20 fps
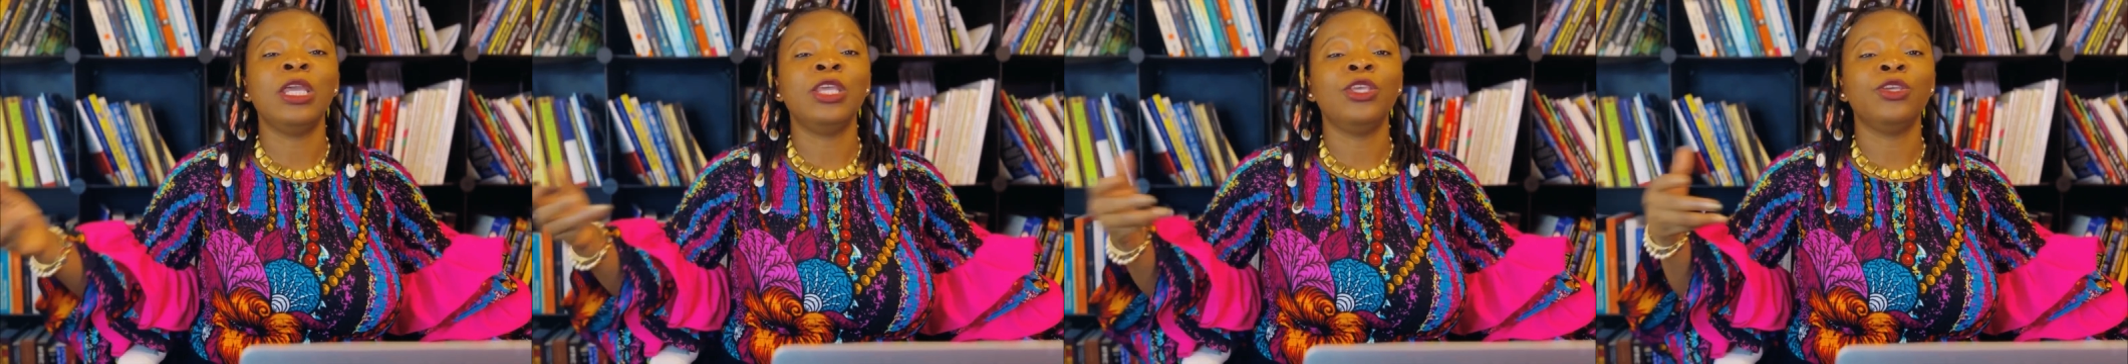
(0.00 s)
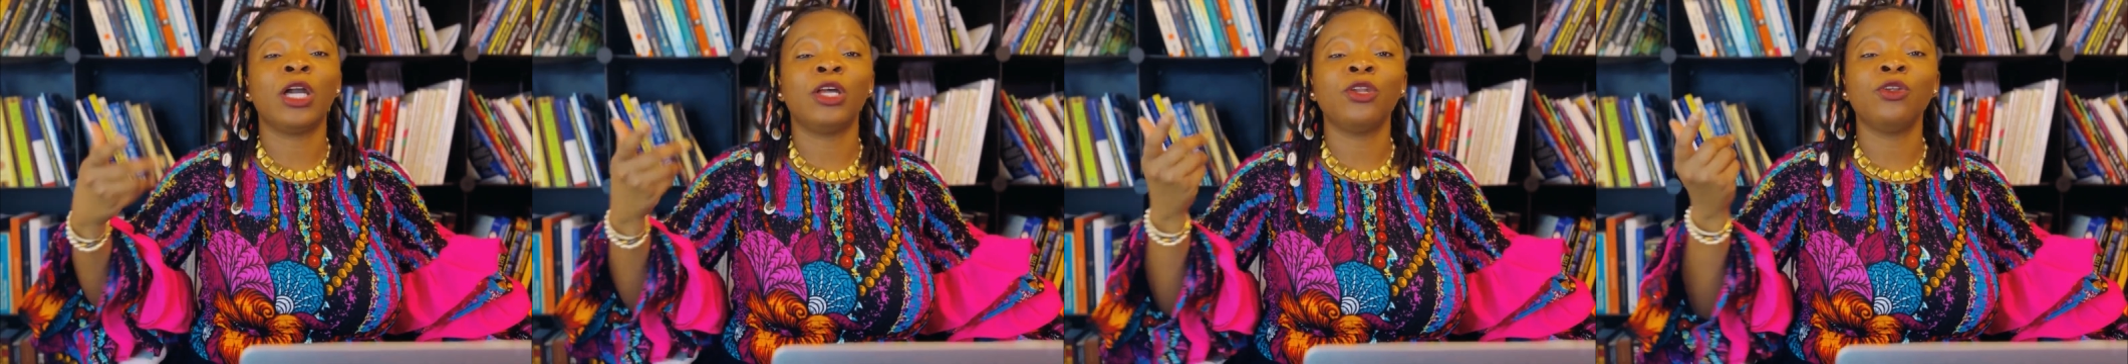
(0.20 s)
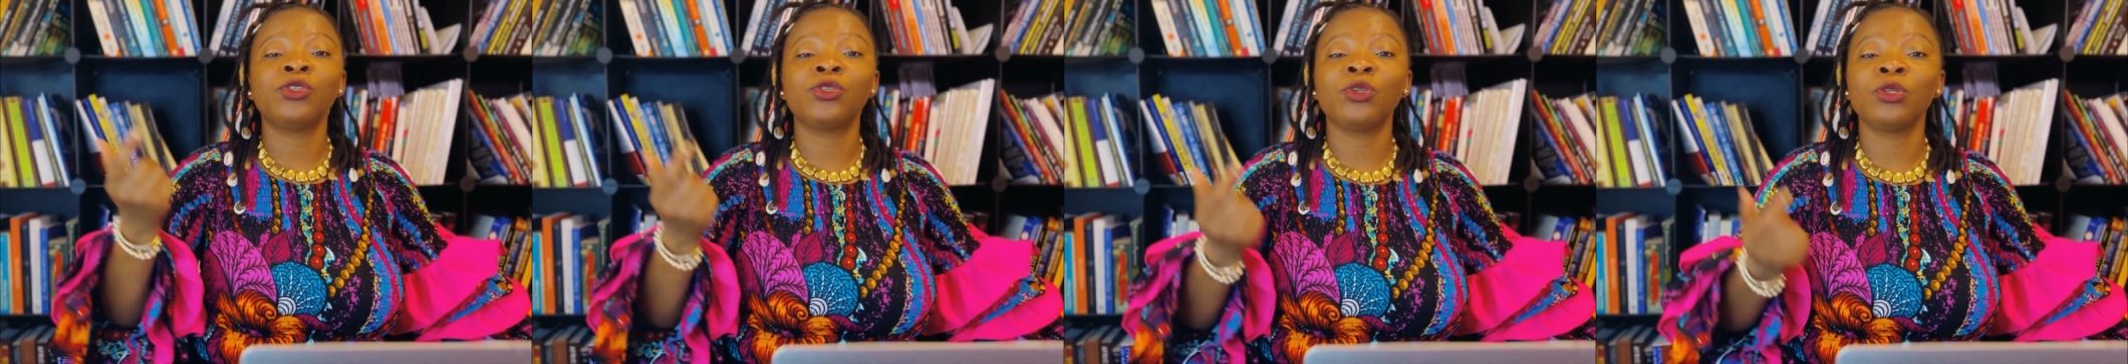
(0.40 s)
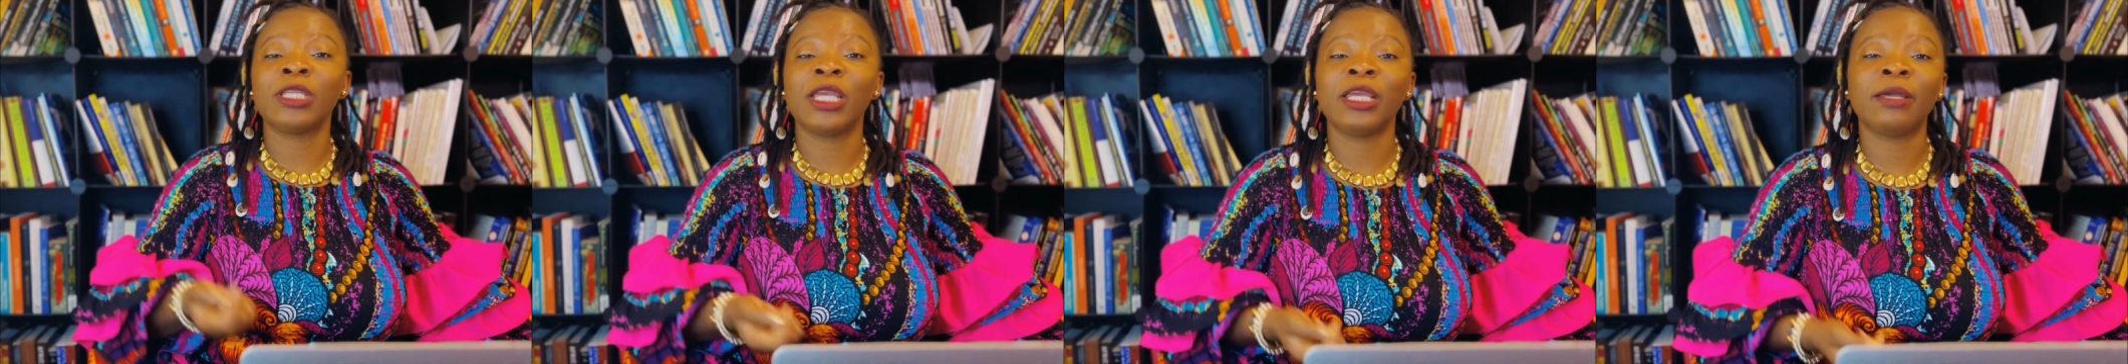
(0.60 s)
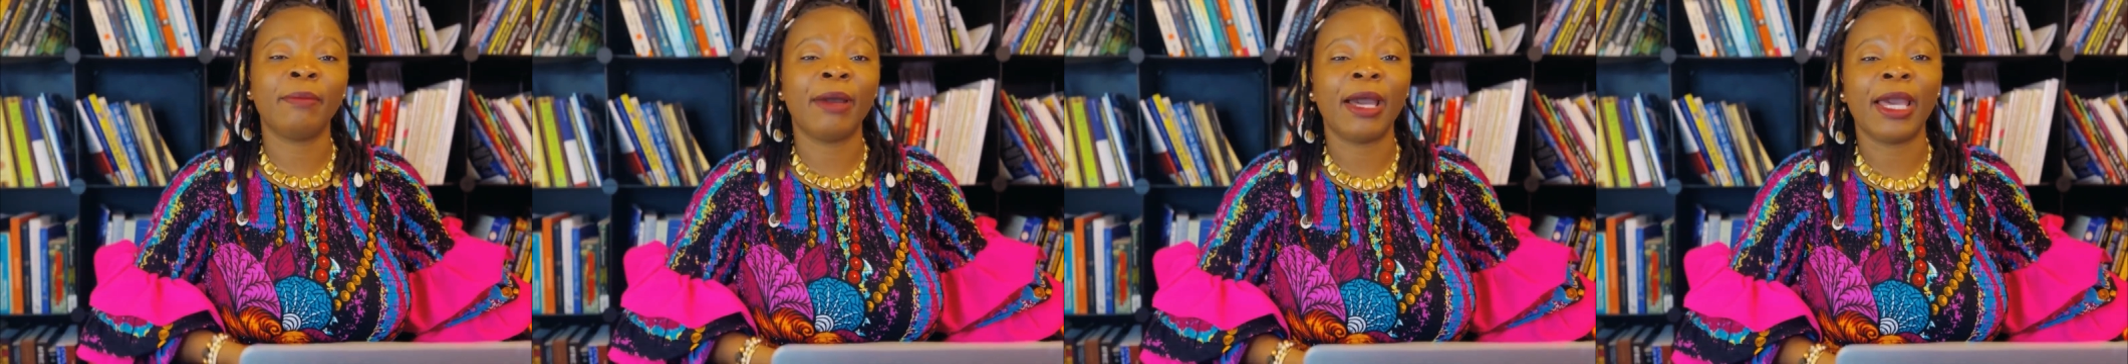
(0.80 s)
You can also
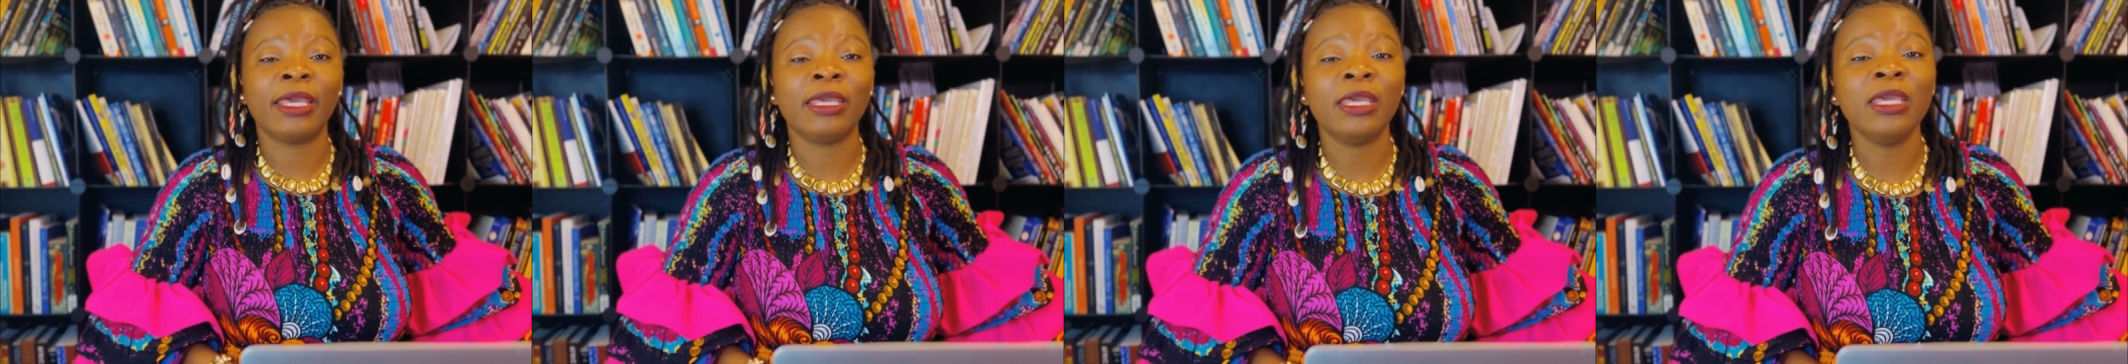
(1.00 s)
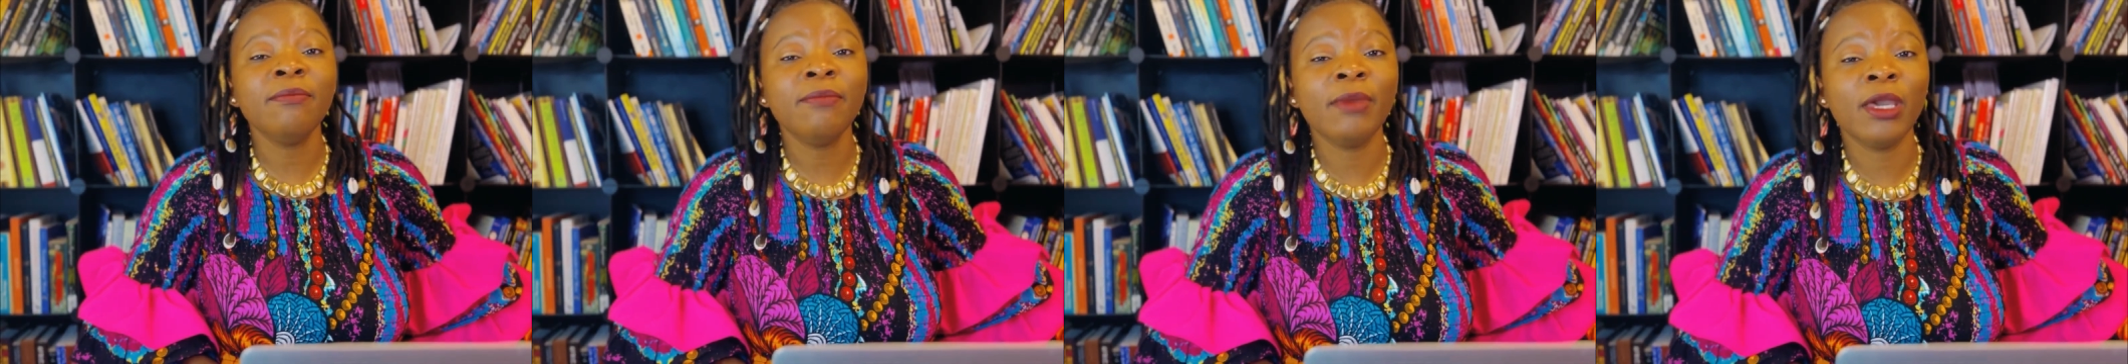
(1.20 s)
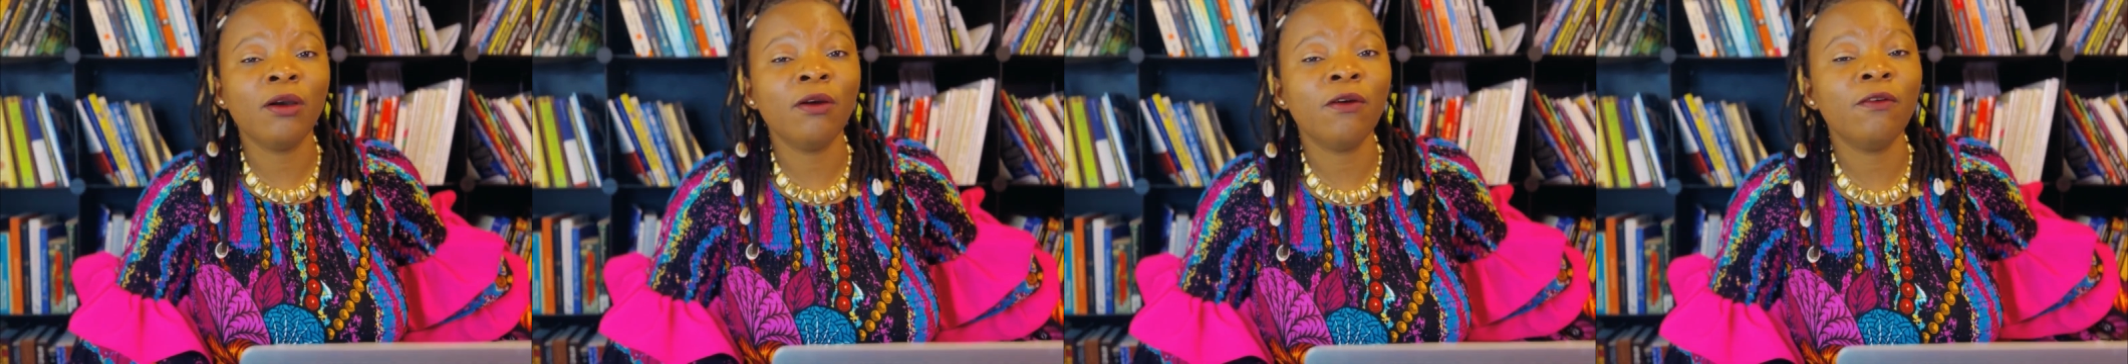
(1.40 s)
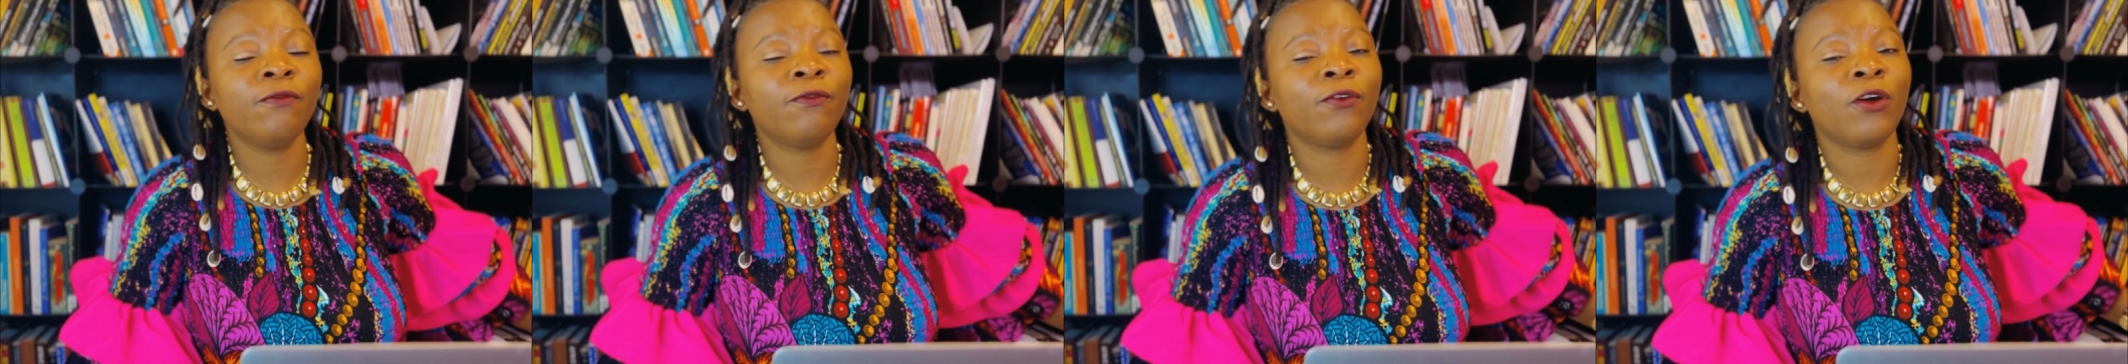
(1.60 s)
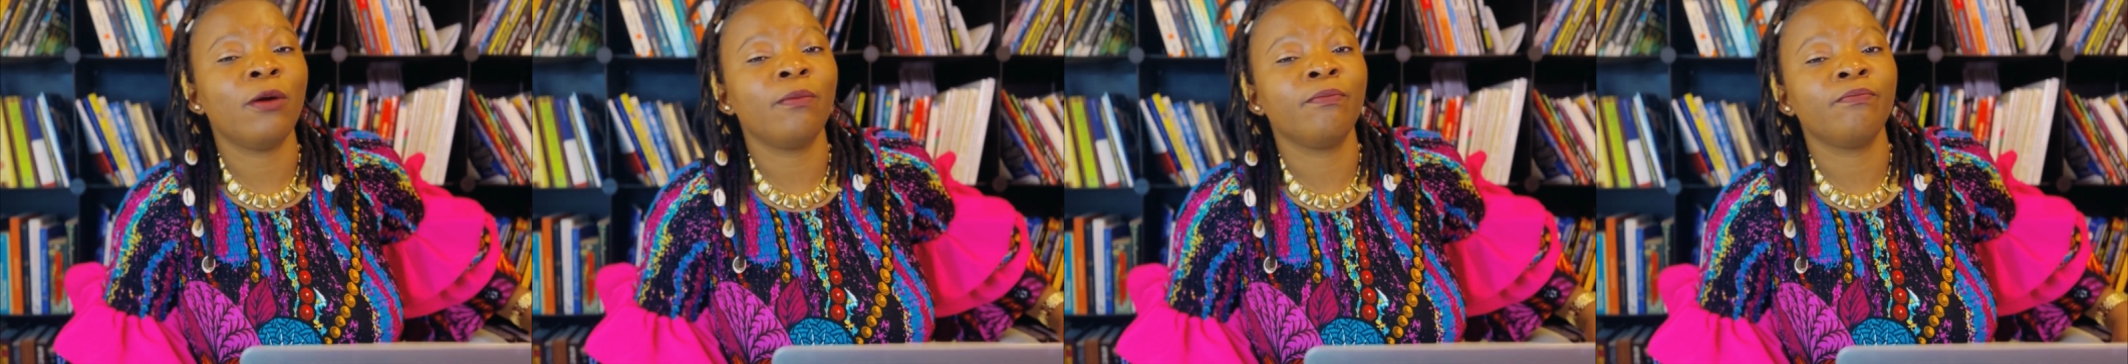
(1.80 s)
take my email
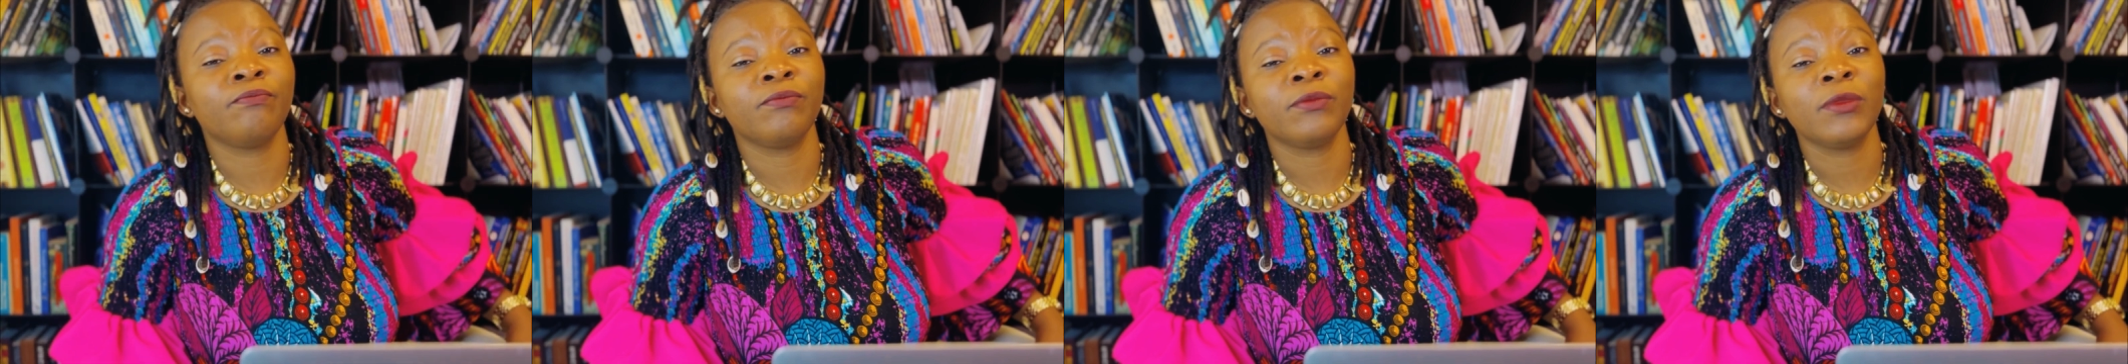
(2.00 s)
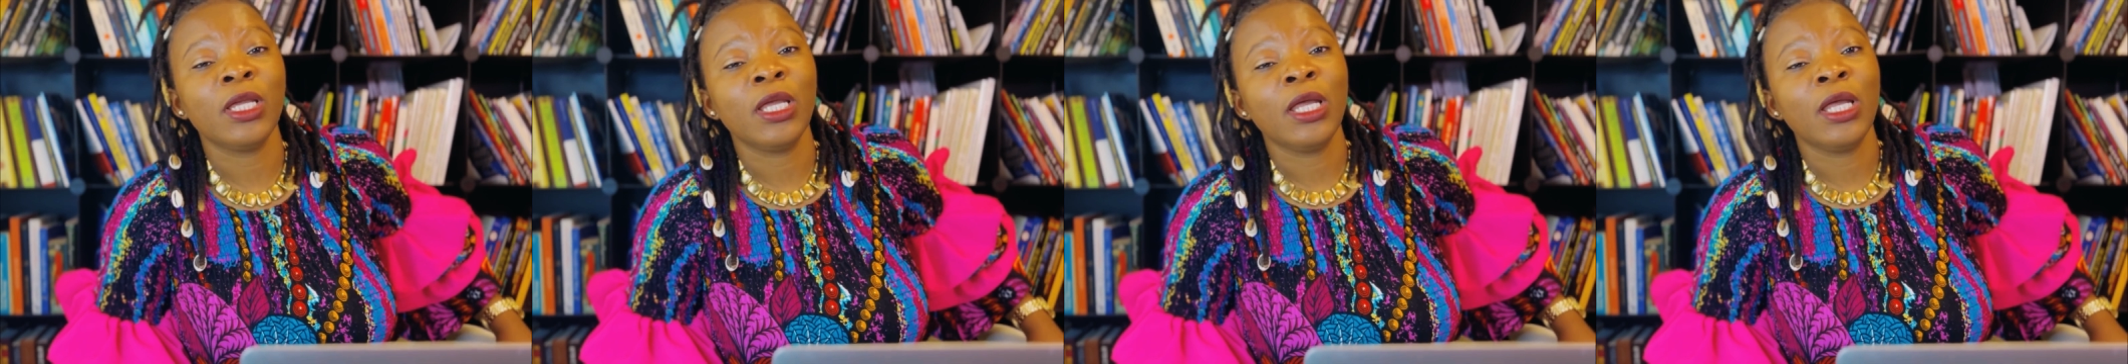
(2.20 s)
from